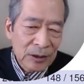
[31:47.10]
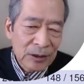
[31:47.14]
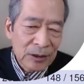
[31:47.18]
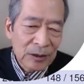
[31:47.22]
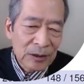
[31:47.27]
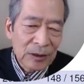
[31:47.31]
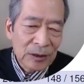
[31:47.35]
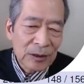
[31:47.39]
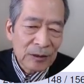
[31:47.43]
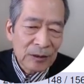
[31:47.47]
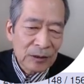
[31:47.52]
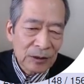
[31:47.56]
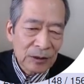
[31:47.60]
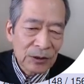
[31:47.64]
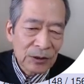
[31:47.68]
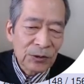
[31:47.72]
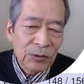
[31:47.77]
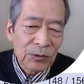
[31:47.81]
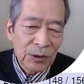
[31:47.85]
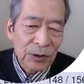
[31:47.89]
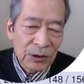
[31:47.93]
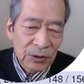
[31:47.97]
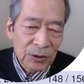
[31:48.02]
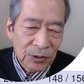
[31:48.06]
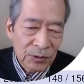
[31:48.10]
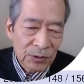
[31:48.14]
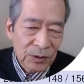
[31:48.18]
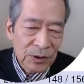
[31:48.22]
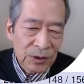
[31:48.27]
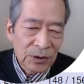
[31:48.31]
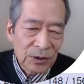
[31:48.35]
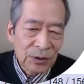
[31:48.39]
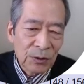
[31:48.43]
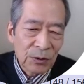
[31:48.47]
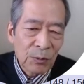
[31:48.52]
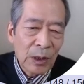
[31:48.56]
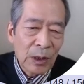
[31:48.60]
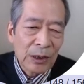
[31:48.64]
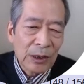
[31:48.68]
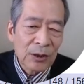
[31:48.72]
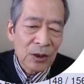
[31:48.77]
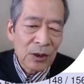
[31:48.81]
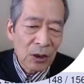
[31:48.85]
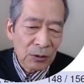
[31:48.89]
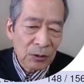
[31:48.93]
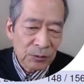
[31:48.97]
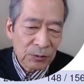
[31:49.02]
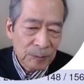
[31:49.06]
restriction. This is one
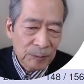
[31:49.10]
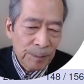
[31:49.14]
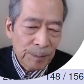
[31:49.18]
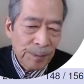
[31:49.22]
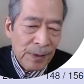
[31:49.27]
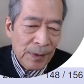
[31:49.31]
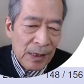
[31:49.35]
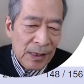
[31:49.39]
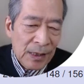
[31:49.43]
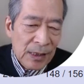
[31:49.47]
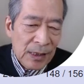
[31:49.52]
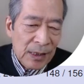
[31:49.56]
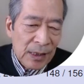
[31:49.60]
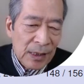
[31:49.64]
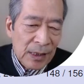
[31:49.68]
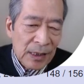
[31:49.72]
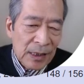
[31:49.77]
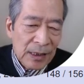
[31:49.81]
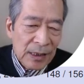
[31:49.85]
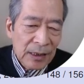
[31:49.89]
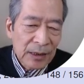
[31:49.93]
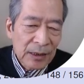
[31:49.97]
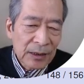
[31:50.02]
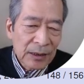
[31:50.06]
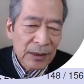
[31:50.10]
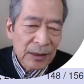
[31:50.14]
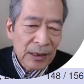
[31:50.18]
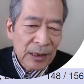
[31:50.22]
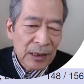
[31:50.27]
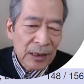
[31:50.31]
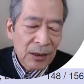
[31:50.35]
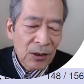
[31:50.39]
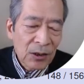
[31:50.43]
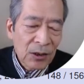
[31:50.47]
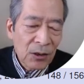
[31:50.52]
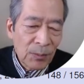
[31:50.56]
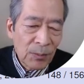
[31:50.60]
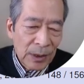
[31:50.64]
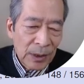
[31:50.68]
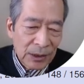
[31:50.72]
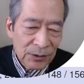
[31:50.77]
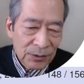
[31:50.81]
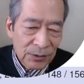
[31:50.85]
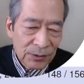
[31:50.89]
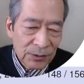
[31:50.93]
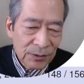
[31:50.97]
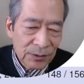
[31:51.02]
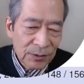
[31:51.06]
note. The comment,
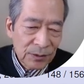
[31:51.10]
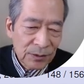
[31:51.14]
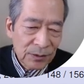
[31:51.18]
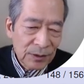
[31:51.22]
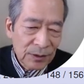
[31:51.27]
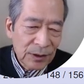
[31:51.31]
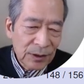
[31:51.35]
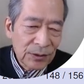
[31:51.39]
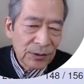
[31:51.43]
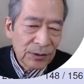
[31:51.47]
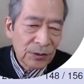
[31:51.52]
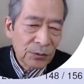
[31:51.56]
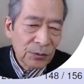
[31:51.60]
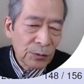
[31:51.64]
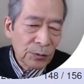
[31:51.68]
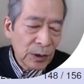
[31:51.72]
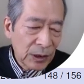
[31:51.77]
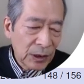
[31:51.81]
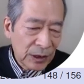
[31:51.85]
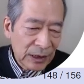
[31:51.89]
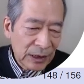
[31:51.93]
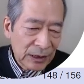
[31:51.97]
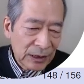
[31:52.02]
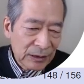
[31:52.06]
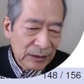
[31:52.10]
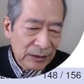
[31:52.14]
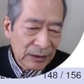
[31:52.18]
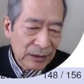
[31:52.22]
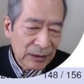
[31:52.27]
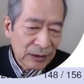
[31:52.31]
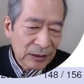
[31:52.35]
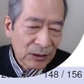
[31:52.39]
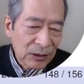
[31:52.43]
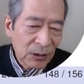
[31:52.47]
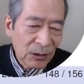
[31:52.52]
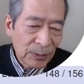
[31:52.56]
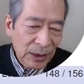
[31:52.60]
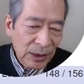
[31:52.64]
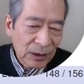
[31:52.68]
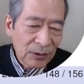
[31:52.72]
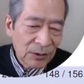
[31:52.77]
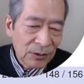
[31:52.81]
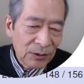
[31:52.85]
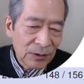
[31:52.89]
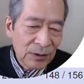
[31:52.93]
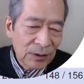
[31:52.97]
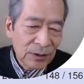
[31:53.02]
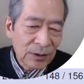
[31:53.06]
this is warning, comment
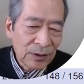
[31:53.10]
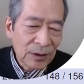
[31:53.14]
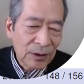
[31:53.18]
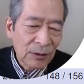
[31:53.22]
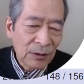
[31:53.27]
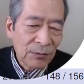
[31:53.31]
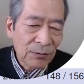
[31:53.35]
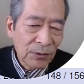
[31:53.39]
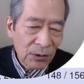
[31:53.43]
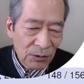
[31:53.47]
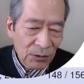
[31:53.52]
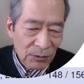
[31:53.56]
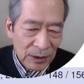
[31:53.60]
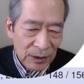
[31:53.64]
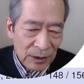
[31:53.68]
is the following.